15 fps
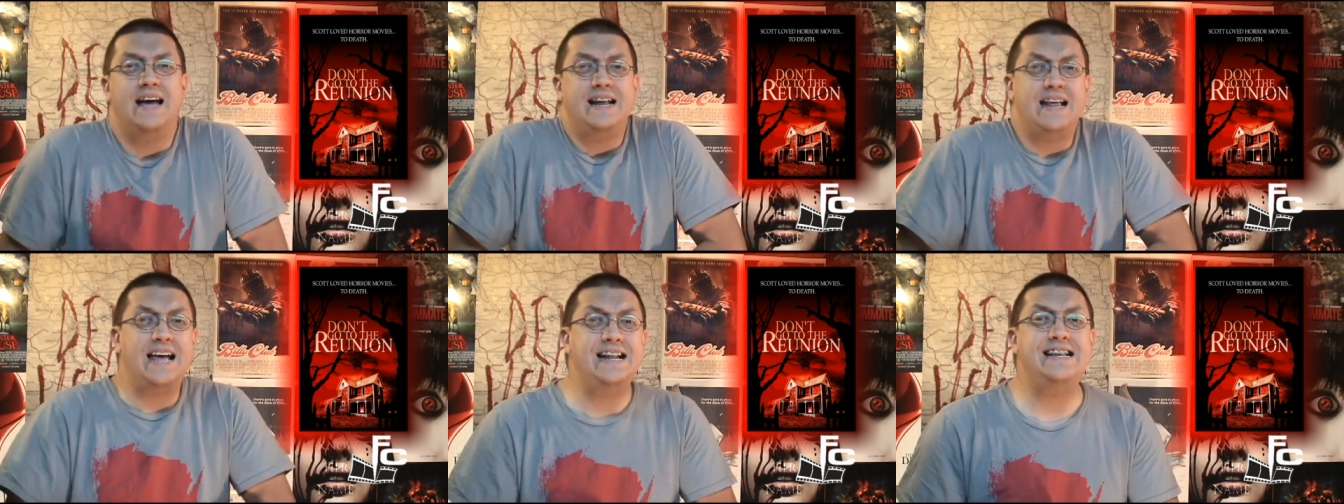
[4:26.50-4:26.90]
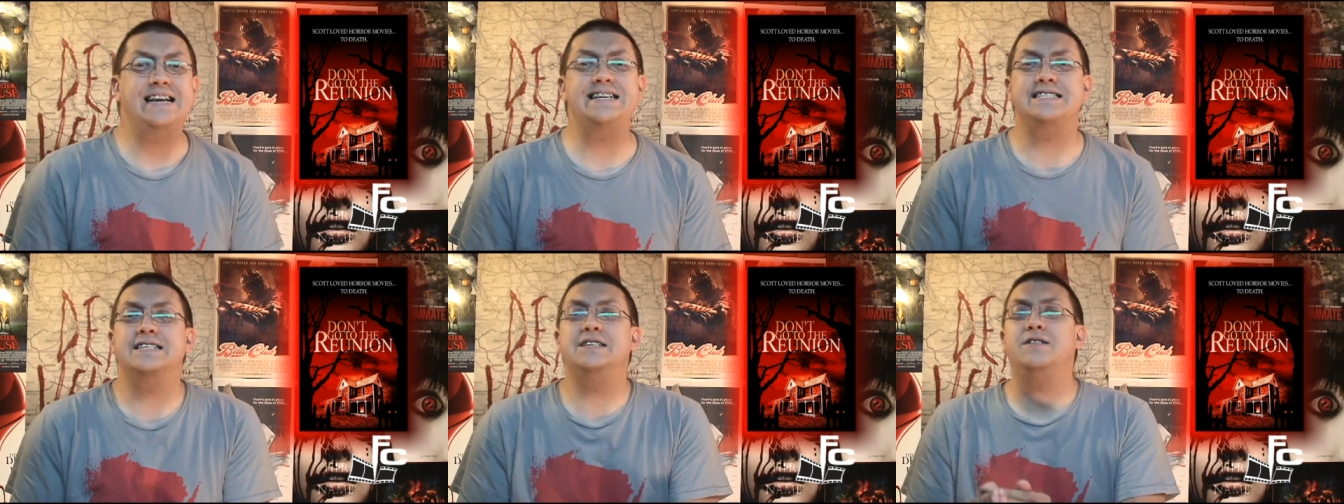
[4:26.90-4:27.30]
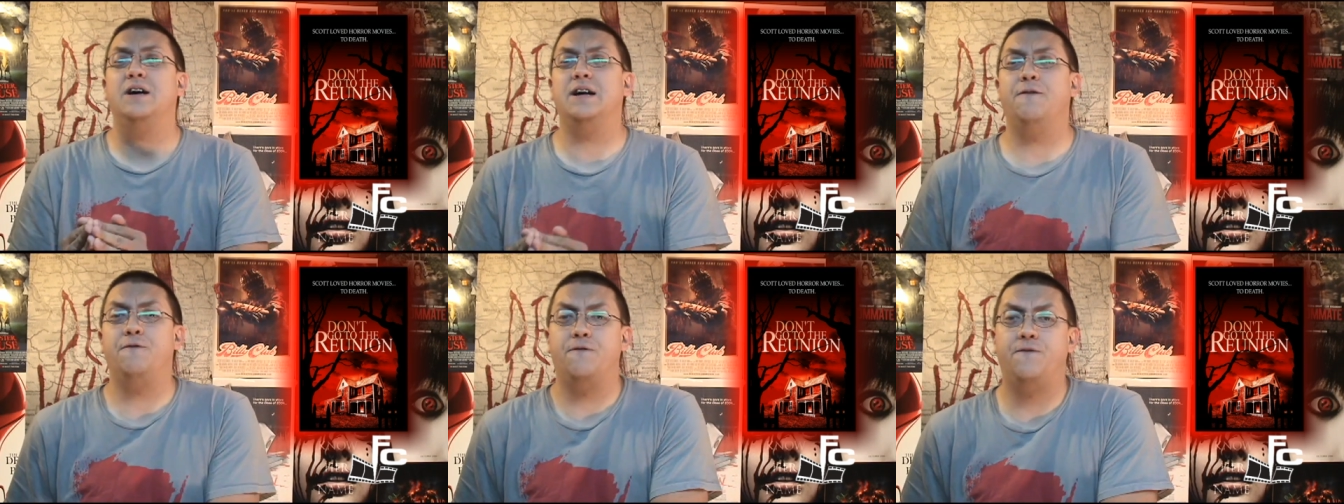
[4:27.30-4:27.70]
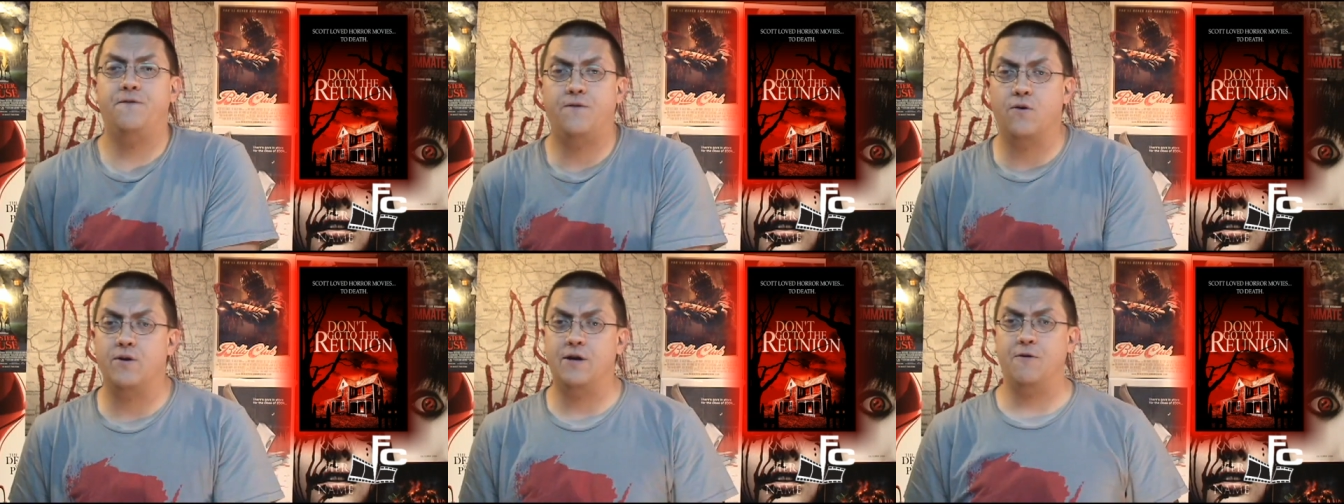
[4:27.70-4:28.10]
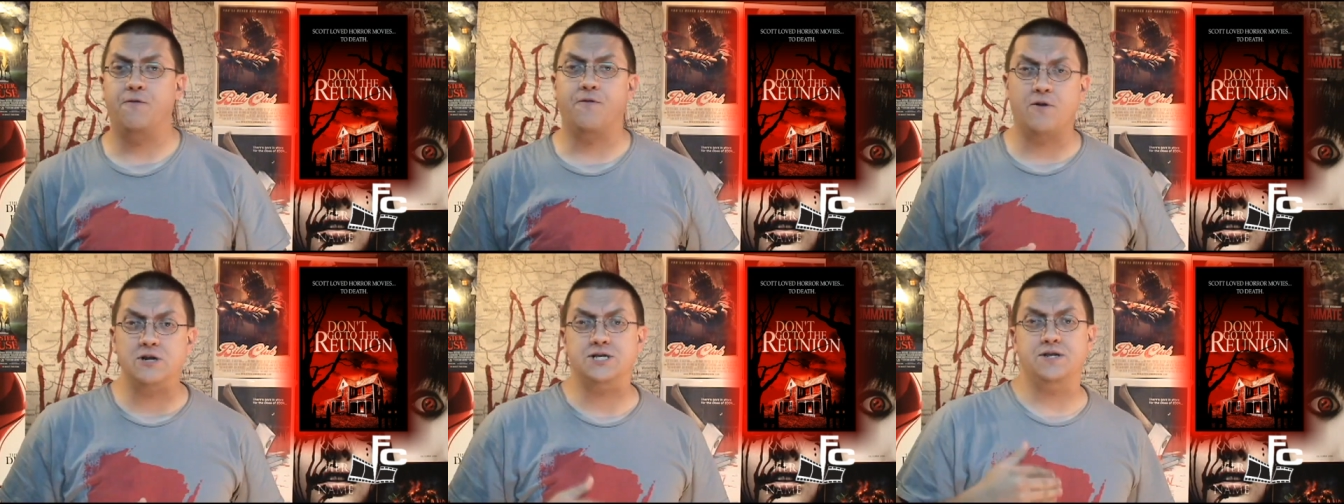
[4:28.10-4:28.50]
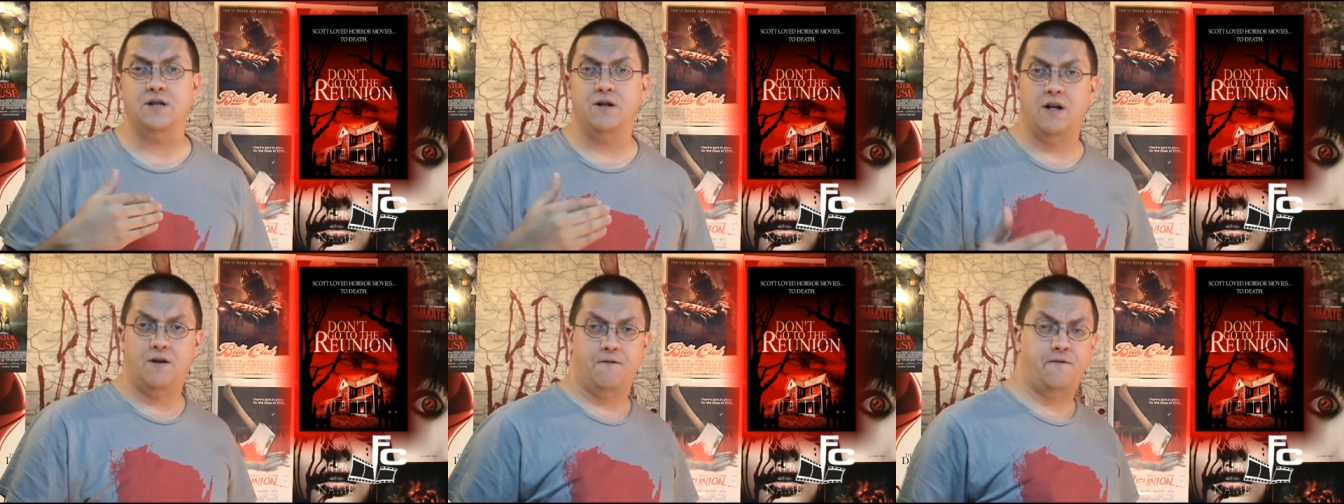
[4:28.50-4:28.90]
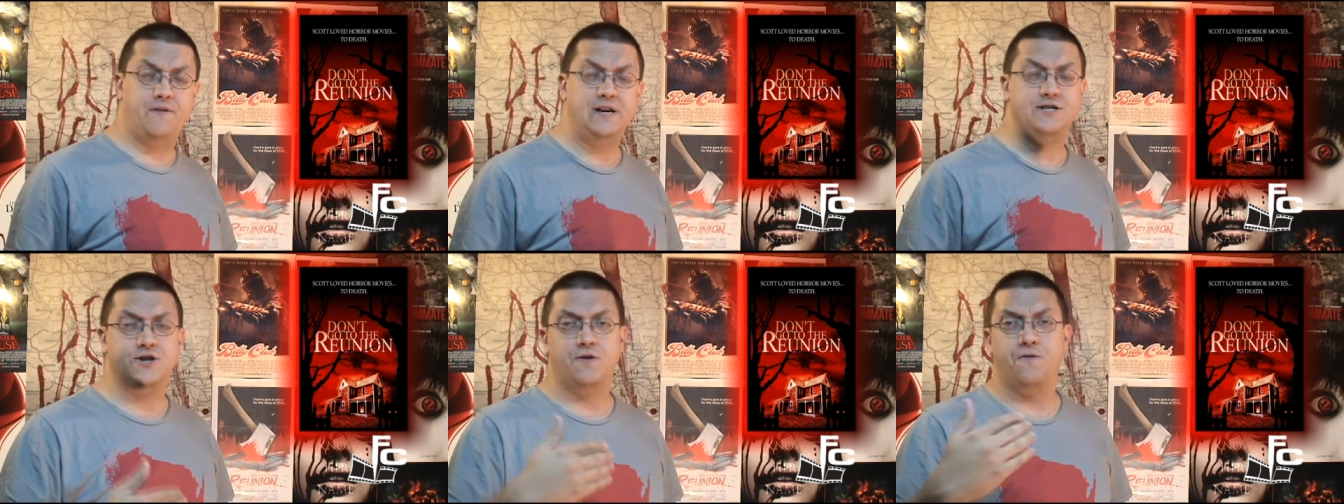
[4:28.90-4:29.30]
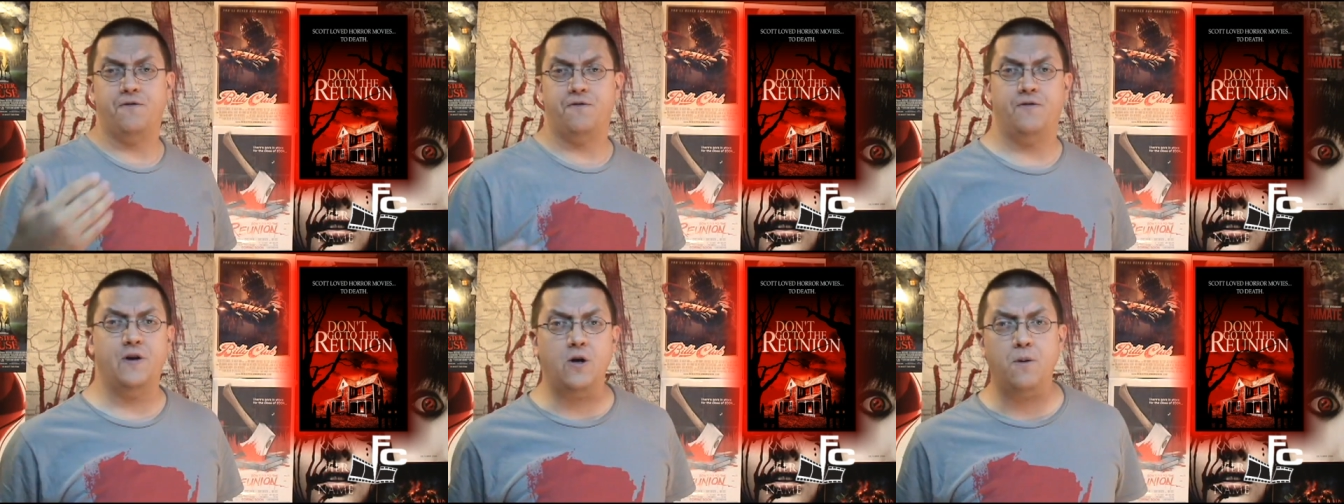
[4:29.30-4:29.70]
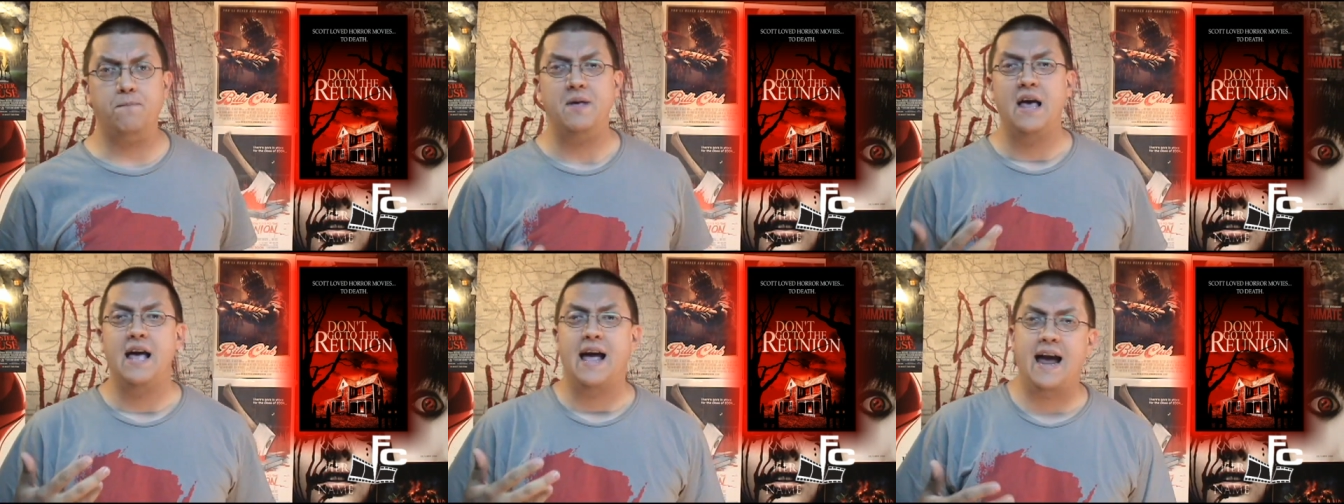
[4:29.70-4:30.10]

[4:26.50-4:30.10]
A decent uh, for their first uh, feature film,